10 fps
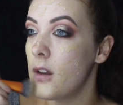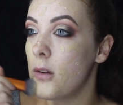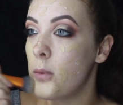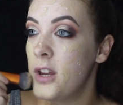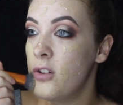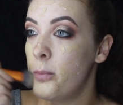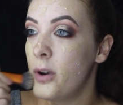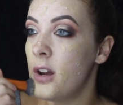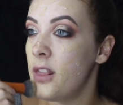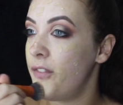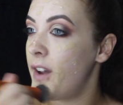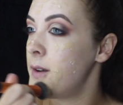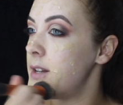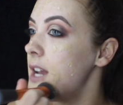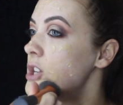Now when you're applying the
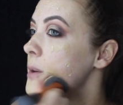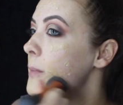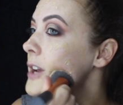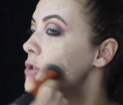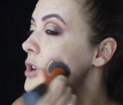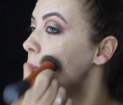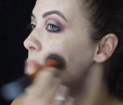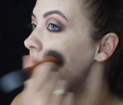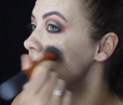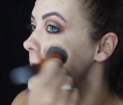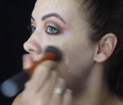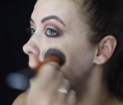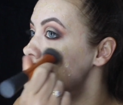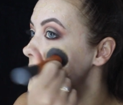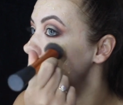foundation, make sure you're pressing it
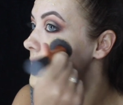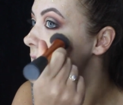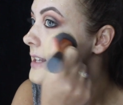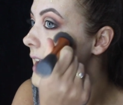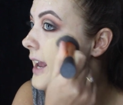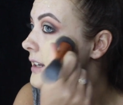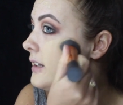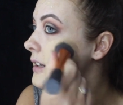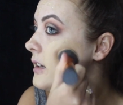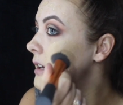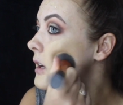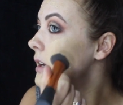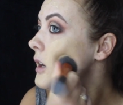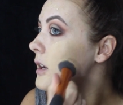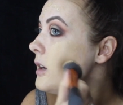into your skin,
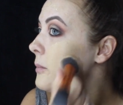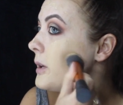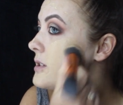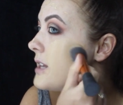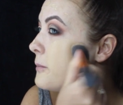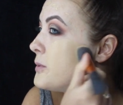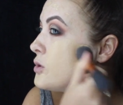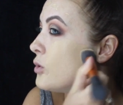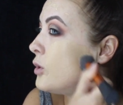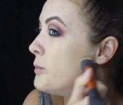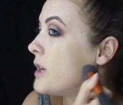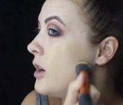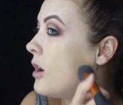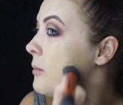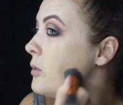because it absorbs a
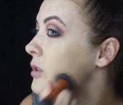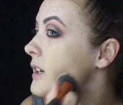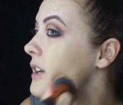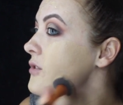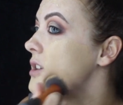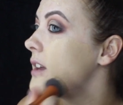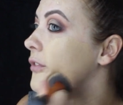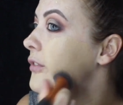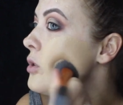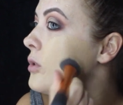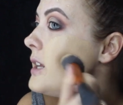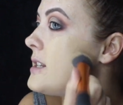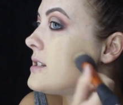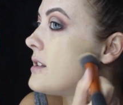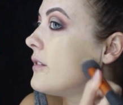lot more and gives you that
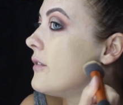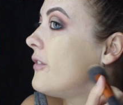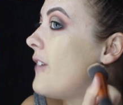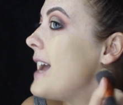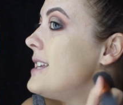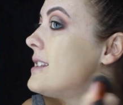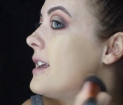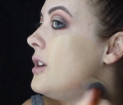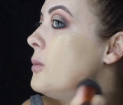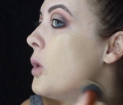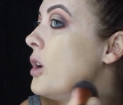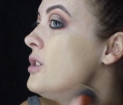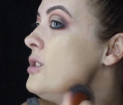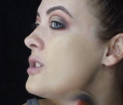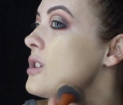flawless face that you
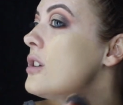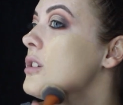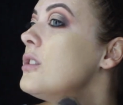want.